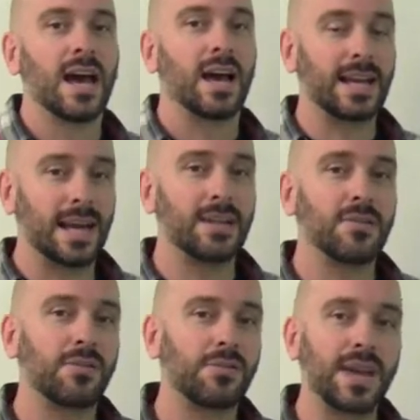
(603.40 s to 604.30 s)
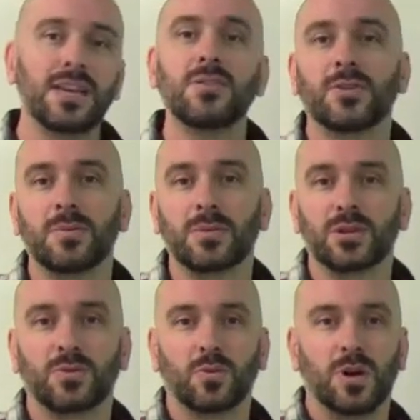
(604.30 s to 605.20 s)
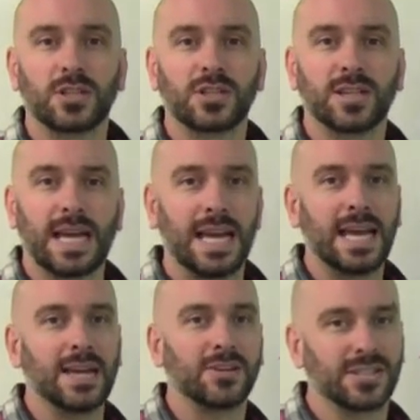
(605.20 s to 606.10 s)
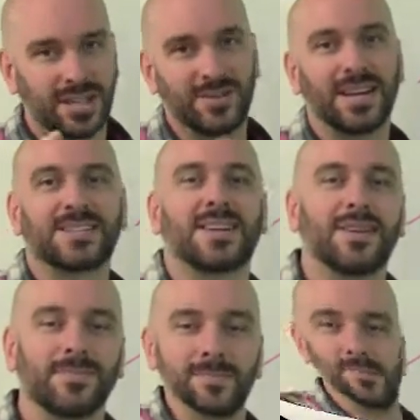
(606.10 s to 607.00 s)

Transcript: Again, thank you very much for watching, and I'll see you next time.